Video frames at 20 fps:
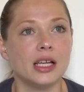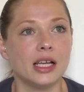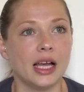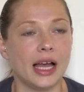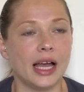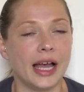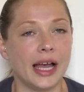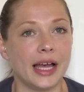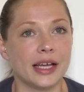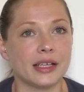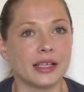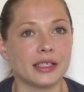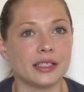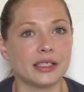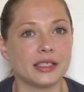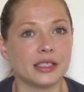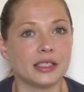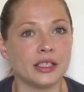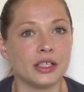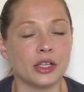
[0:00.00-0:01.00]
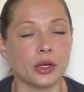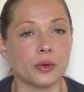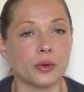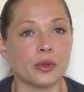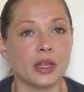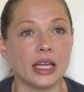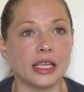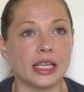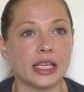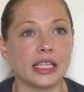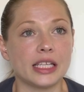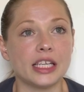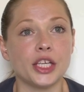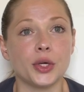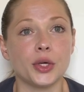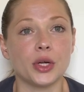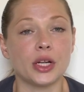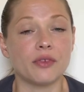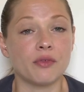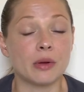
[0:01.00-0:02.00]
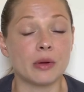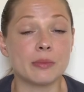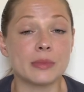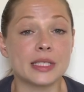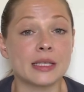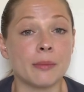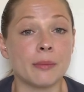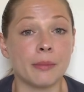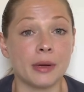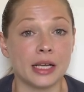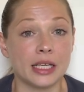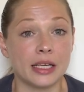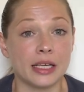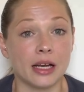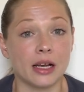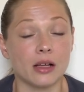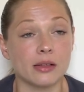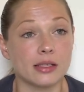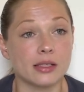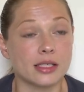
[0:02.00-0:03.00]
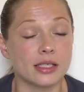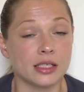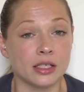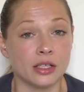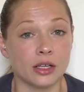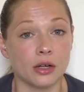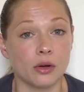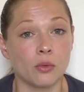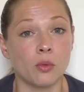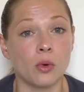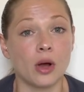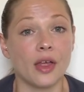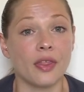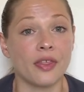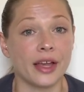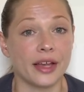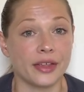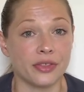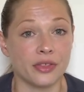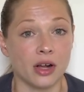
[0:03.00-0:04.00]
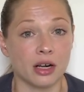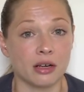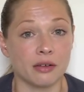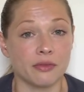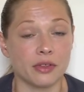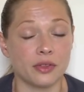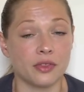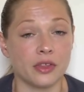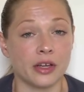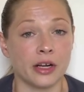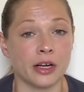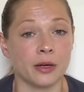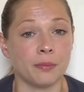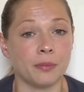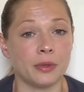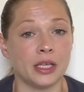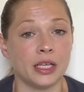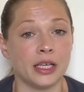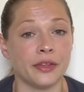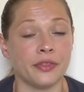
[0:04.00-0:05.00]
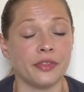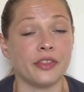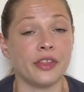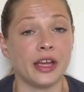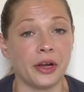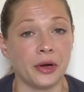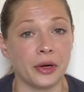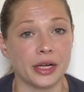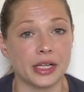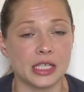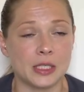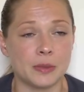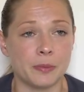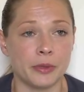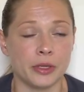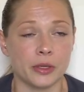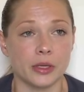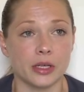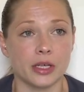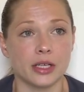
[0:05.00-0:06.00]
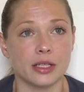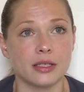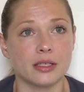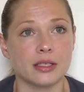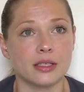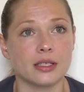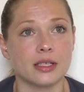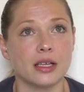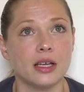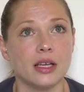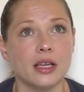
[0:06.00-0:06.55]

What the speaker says: And they can hear it from somebody else, what they thought of the therapy and their experience.